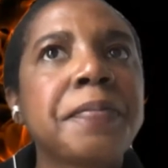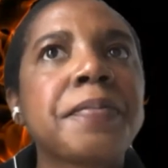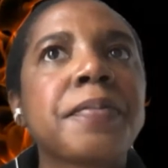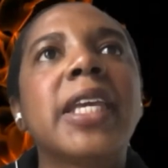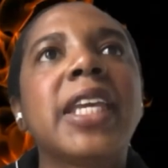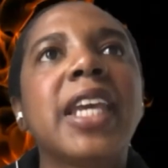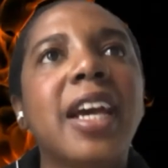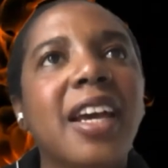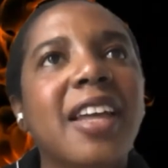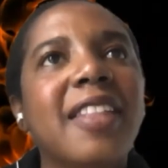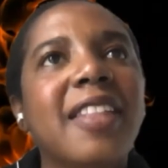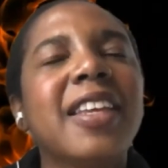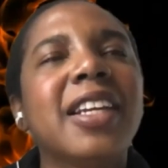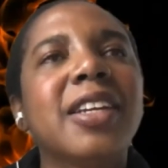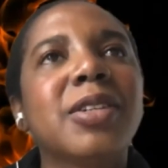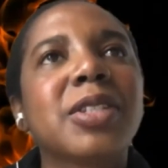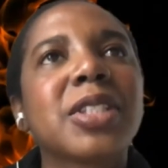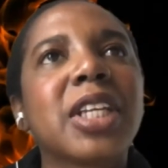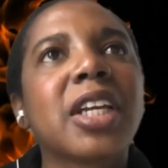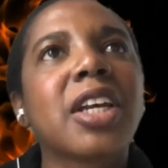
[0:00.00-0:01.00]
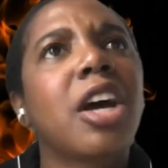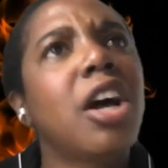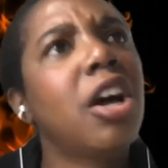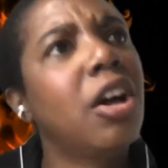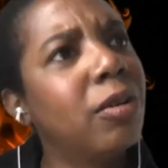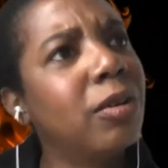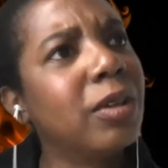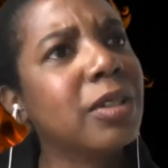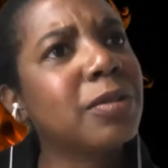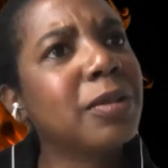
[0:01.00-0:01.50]
Yeah, and then I was like,
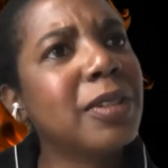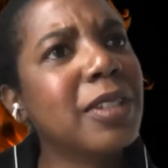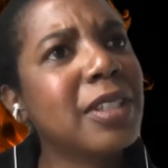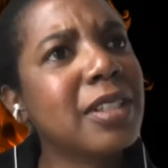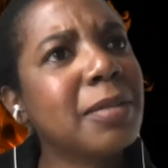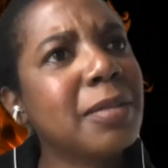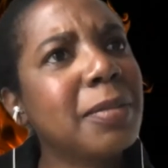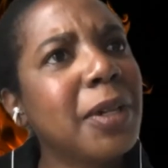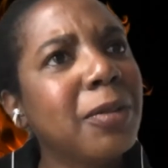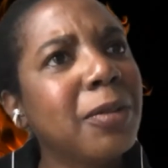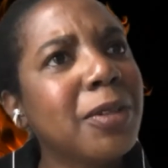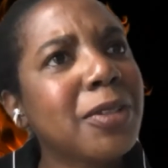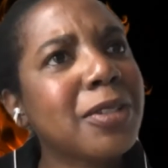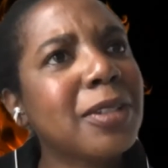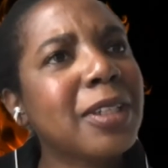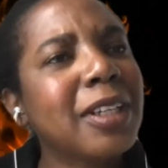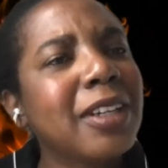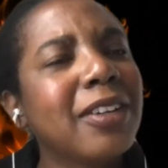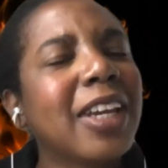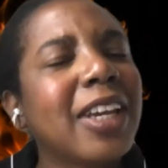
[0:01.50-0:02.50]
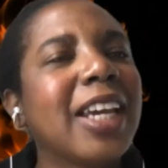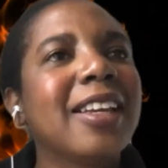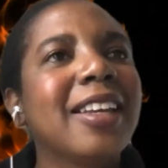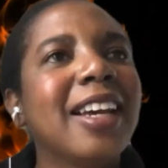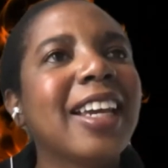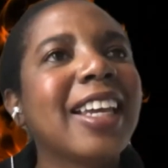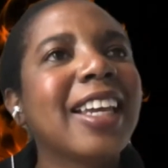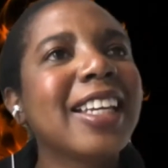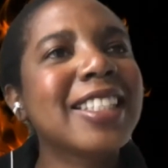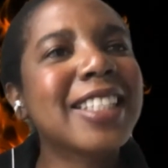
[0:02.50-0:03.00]
"Oh, it's Isabella Rossellini. Okay,
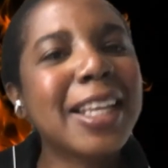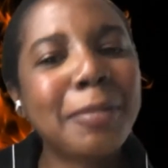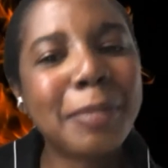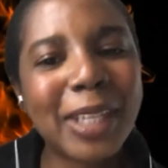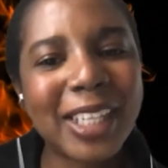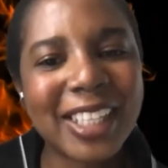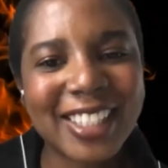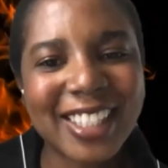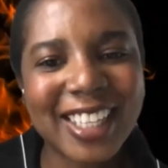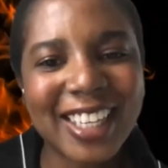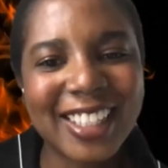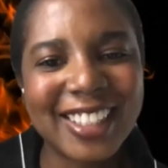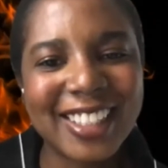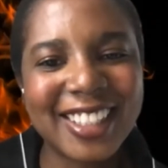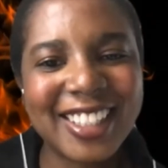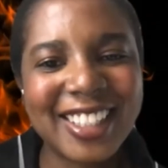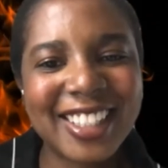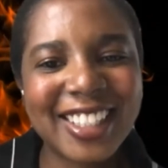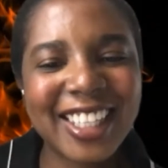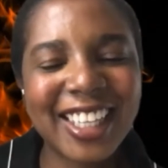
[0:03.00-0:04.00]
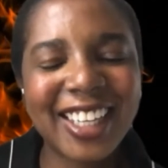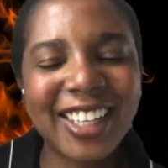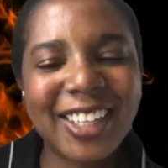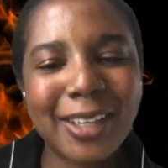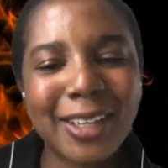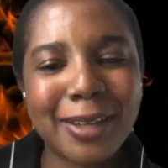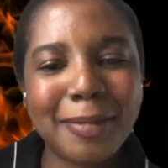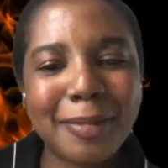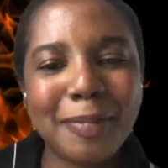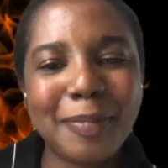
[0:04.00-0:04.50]
I guess that makes sense."
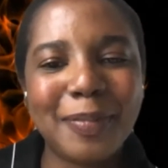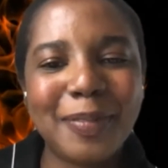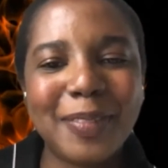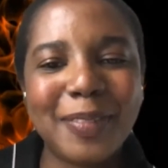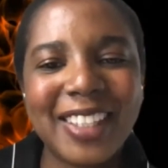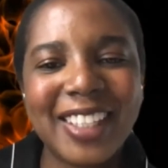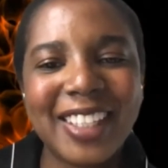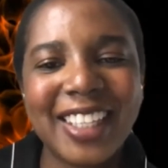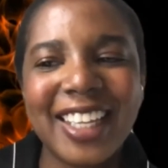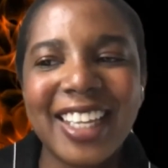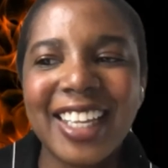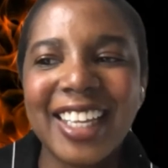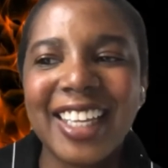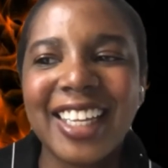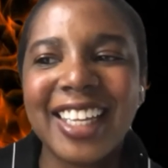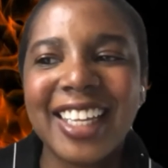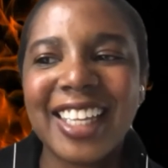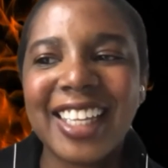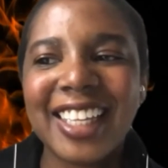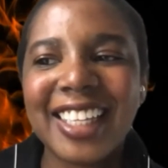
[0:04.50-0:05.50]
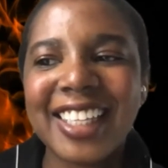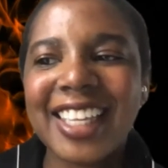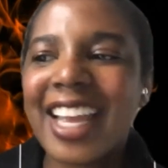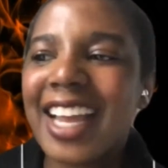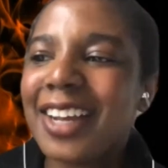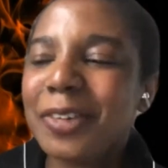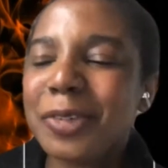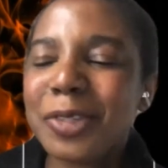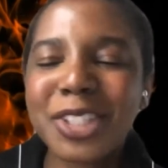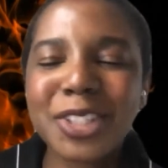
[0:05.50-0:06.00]
Yeah,
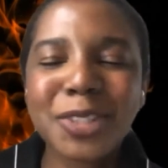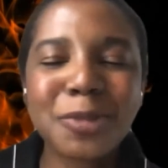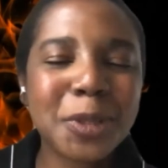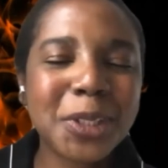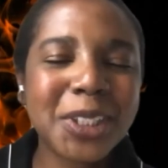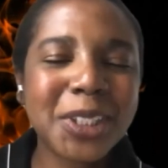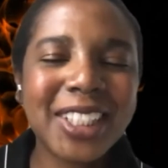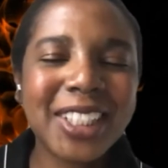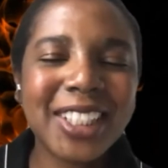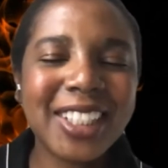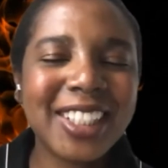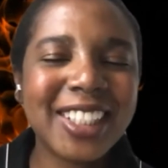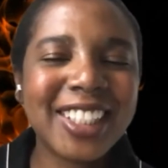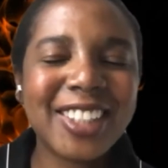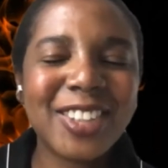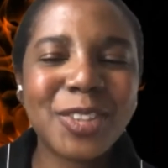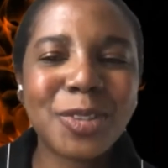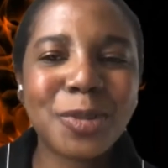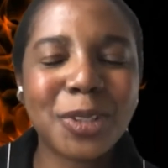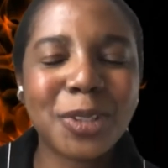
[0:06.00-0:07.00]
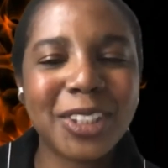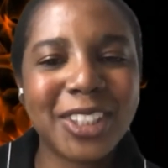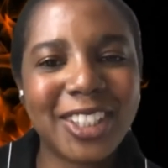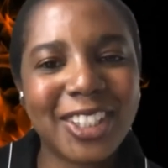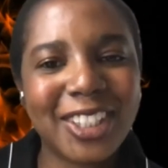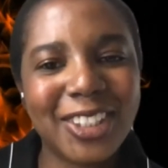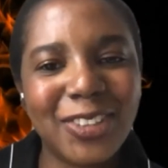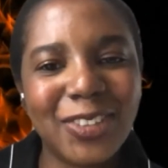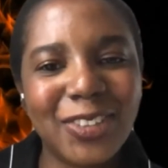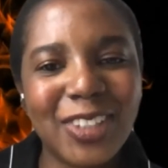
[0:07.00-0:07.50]
it was really
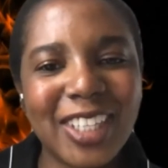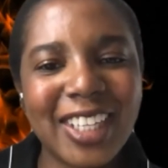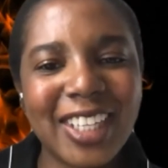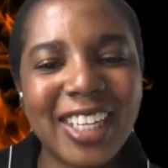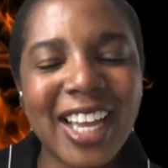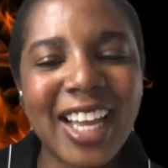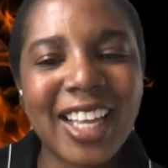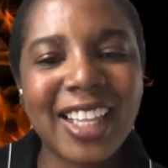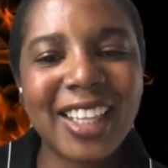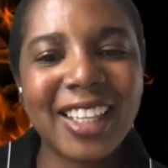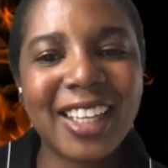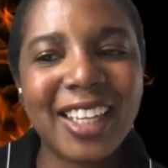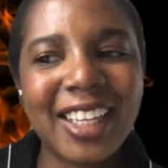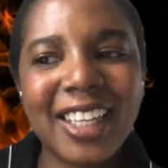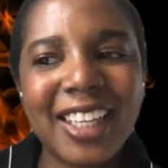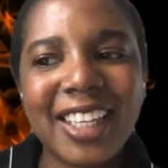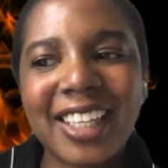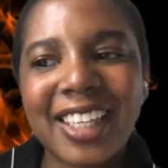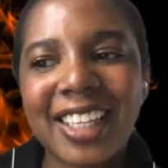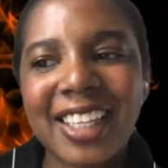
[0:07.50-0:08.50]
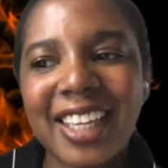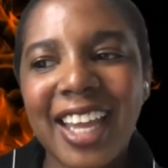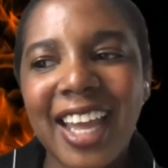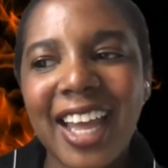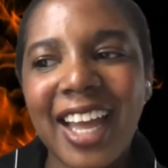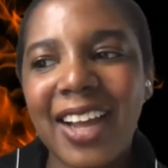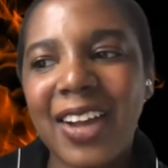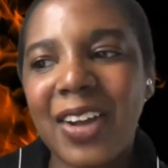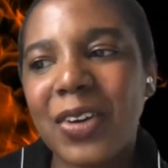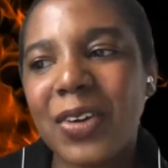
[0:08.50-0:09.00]
cute, and I like
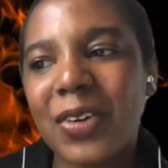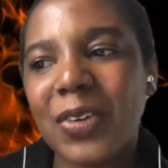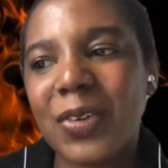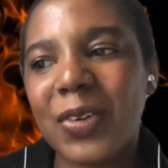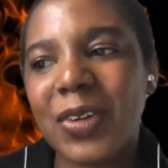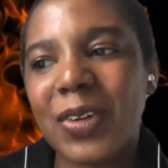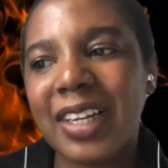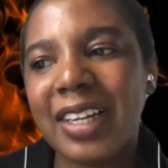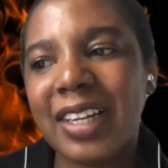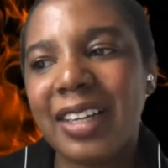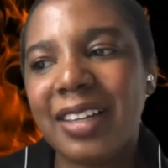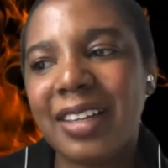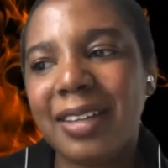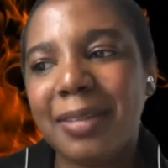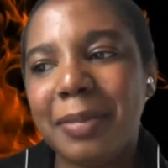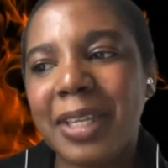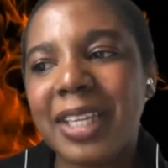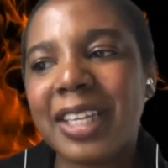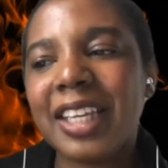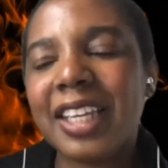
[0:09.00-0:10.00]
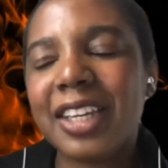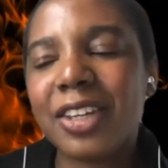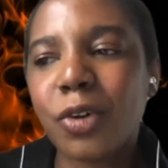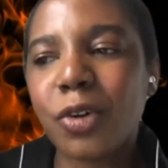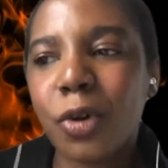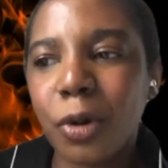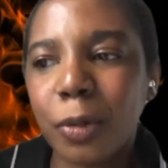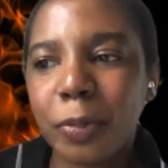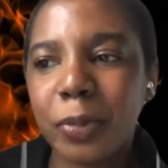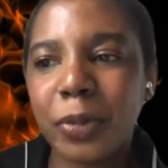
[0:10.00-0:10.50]
how it
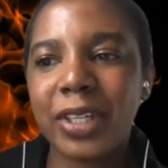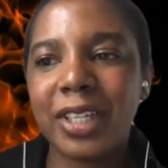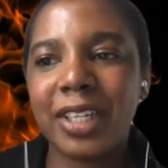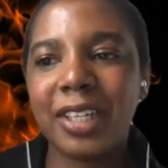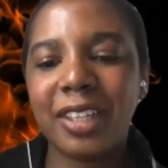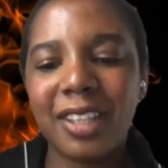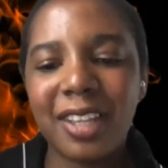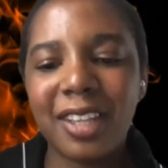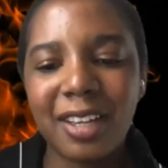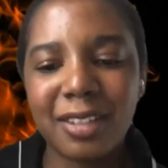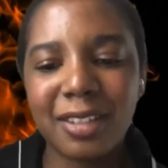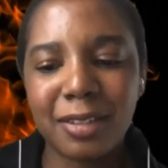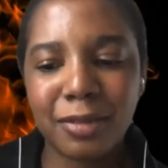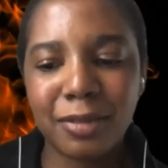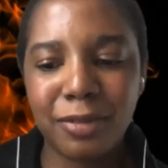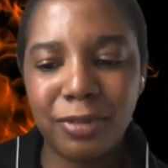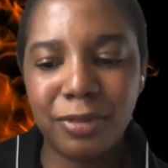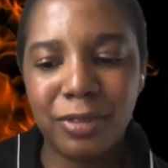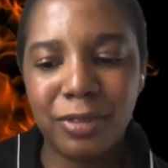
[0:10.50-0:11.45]
incorporated a lot of